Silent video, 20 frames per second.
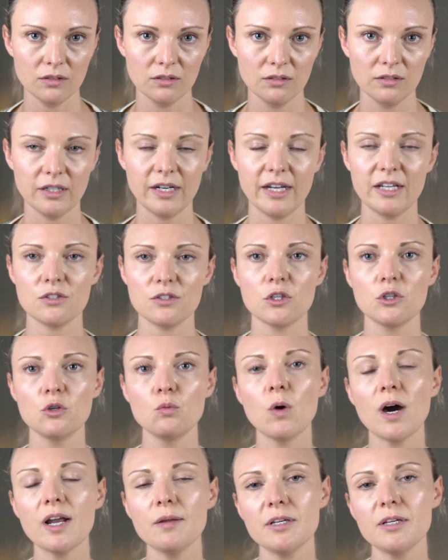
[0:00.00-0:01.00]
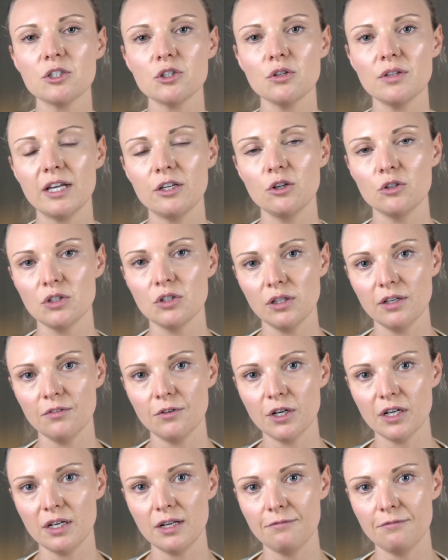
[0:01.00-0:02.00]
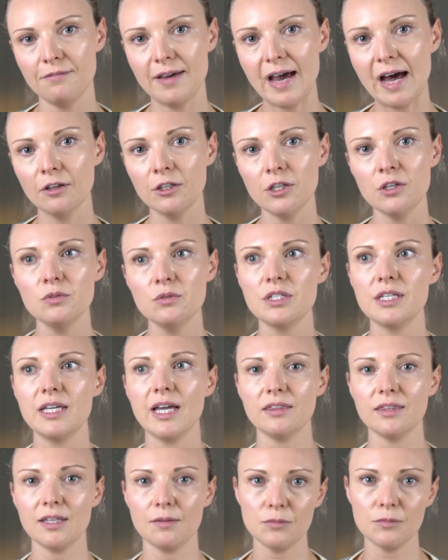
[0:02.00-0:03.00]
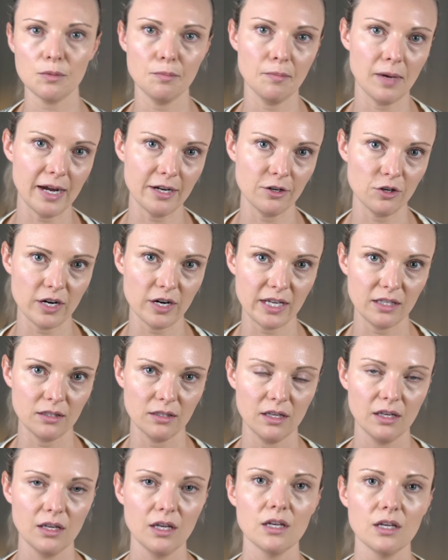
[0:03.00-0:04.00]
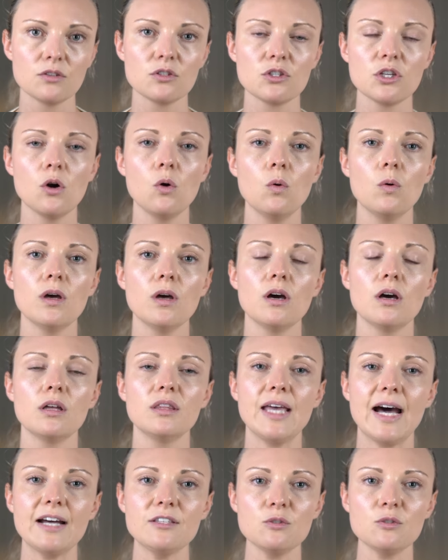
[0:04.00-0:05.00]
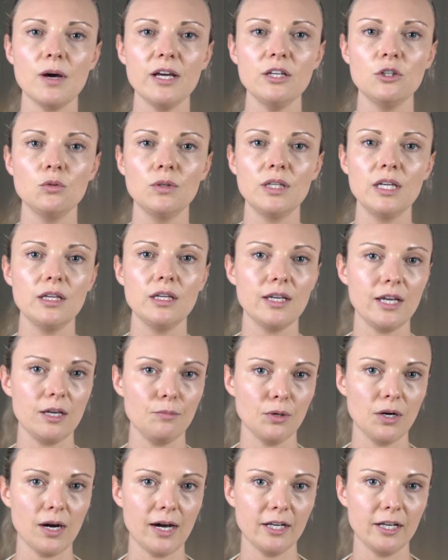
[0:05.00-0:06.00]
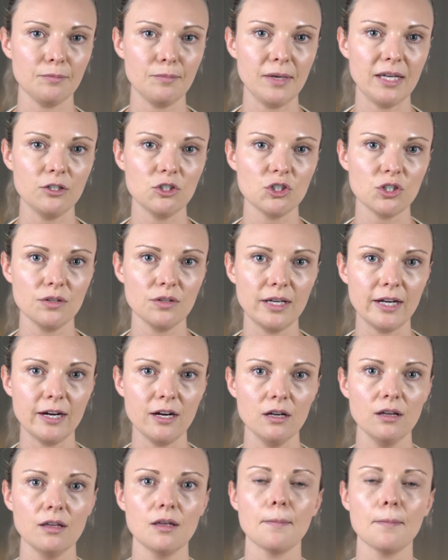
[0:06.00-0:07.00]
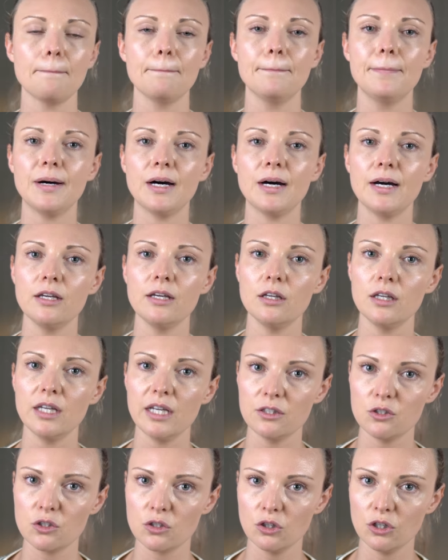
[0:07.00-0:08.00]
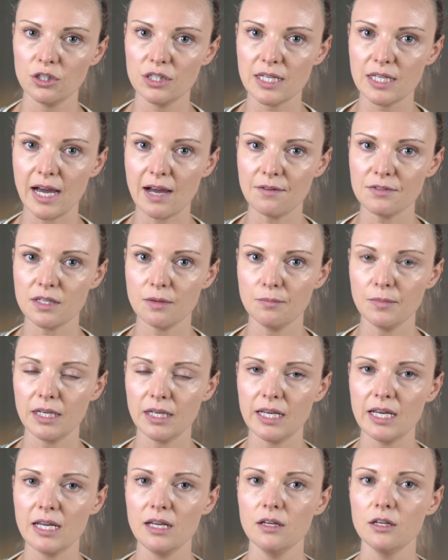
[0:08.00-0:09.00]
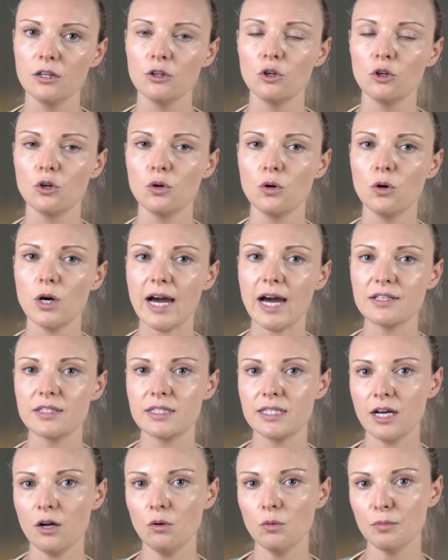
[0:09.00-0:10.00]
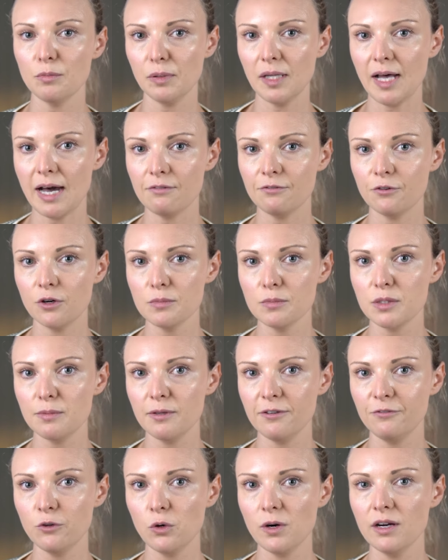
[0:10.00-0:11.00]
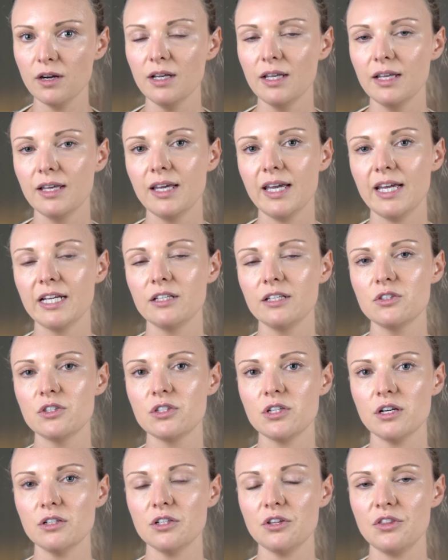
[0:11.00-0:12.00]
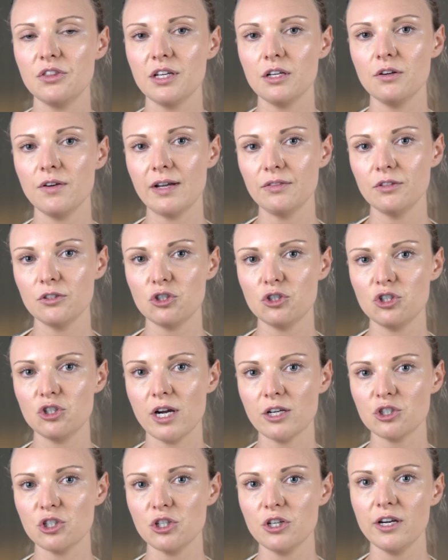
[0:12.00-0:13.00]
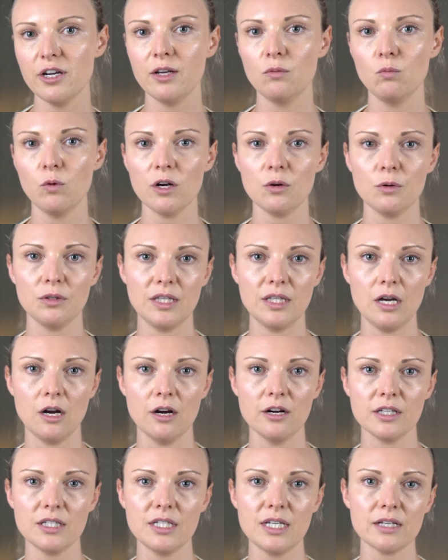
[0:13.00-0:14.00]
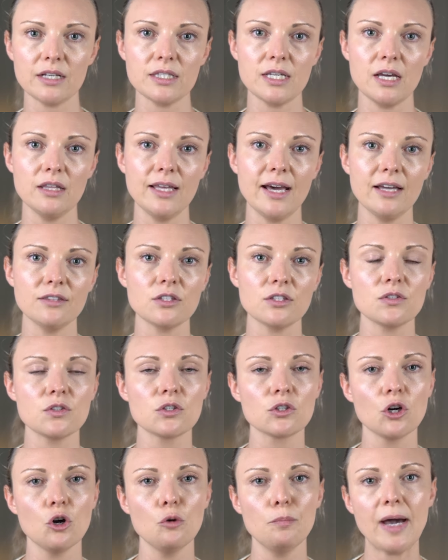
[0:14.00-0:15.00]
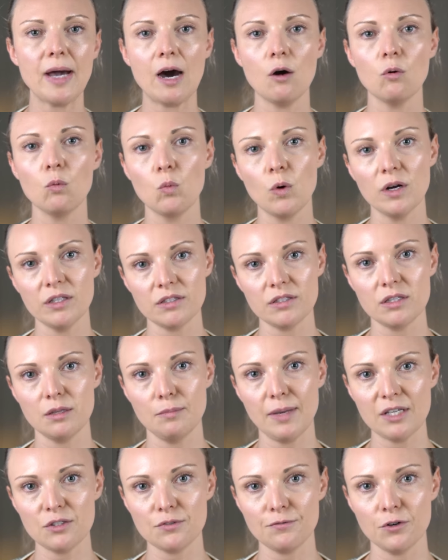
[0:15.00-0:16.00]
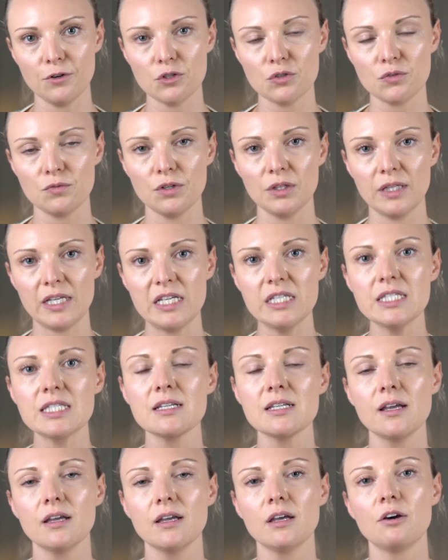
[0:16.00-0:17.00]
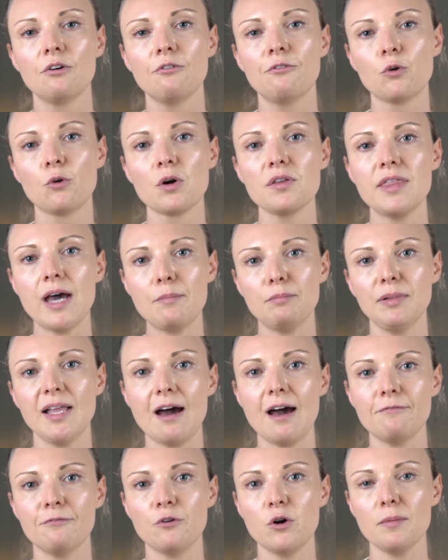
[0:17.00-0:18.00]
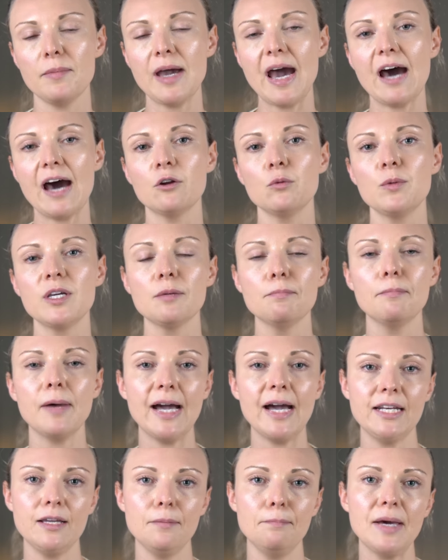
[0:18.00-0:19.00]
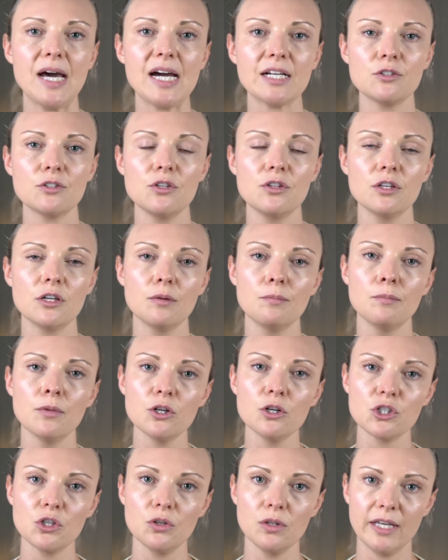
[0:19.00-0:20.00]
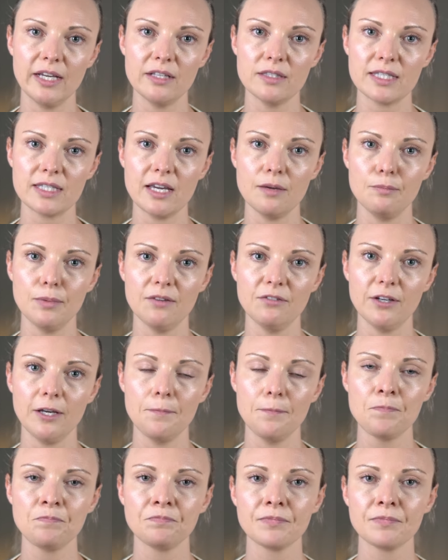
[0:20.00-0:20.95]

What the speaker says: Right? So you want to make sure that you're delivering enough value to get them to migrate. So that's why you need a product manager there, but it's good to have somebody who has dealt with platforms before and can start to think around the structure and work with the architects on that to scope out what's the best first release for that platform. How do we combine it back to the commercial landscape of it?